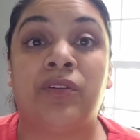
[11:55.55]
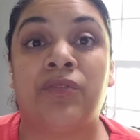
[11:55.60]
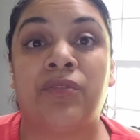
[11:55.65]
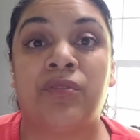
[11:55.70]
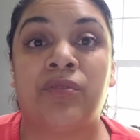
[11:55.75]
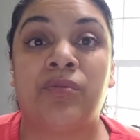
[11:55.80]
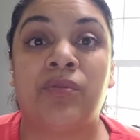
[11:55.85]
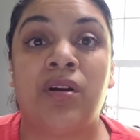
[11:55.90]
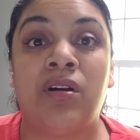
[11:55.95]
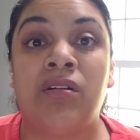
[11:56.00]
of
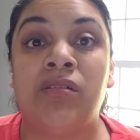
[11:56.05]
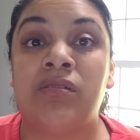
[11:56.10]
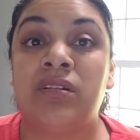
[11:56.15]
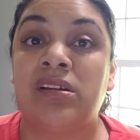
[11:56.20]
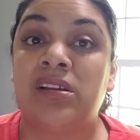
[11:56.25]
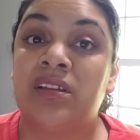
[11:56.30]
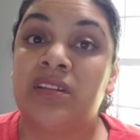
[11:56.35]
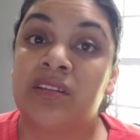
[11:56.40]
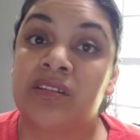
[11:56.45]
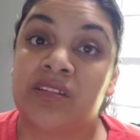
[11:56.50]
the road.
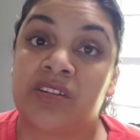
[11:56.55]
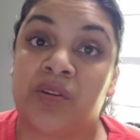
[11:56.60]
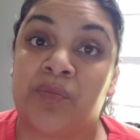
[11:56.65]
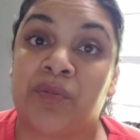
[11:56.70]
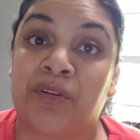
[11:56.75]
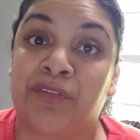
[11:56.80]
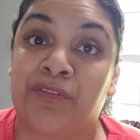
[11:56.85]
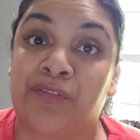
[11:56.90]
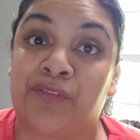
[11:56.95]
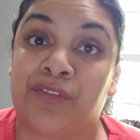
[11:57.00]
Some
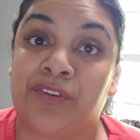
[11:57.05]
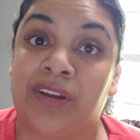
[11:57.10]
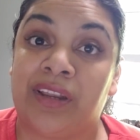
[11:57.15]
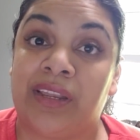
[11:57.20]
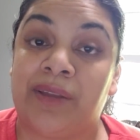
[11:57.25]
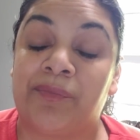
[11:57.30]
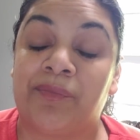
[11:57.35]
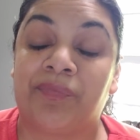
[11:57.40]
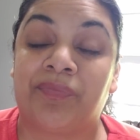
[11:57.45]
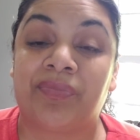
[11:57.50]
are free.